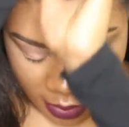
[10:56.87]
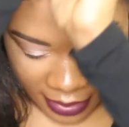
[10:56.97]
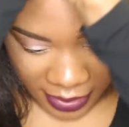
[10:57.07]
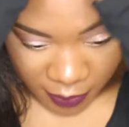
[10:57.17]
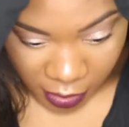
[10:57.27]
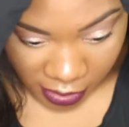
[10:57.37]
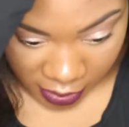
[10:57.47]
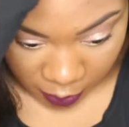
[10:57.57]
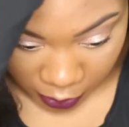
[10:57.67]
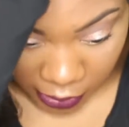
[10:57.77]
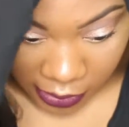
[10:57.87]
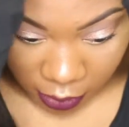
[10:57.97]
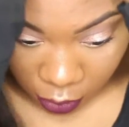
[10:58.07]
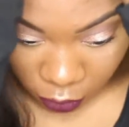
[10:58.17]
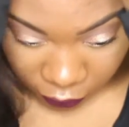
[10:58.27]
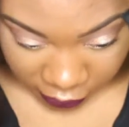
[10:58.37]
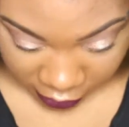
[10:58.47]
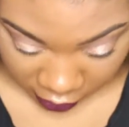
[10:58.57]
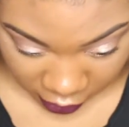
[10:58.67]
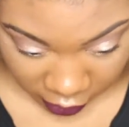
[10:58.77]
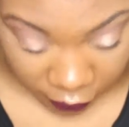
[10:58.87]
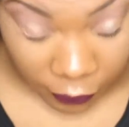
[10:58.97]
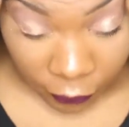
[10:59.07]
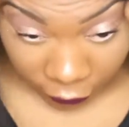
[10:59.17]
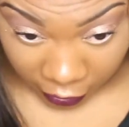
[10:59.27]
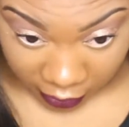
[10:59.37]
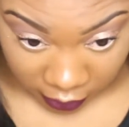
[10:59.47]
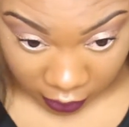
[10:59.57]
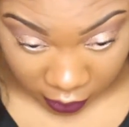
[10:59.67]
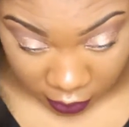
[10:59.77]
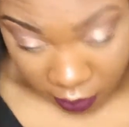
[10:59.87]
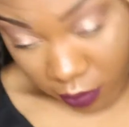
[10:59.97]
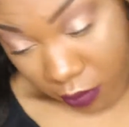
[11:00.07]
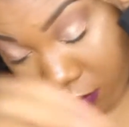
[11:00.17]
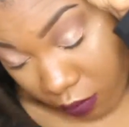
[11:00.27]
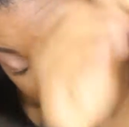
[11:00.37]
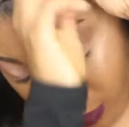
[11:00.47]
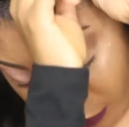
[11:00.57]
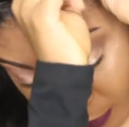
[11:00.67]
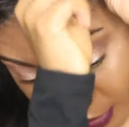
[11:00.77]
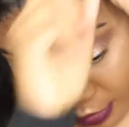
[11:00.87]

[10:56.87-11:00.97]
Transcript: I am going to pull it over the front of my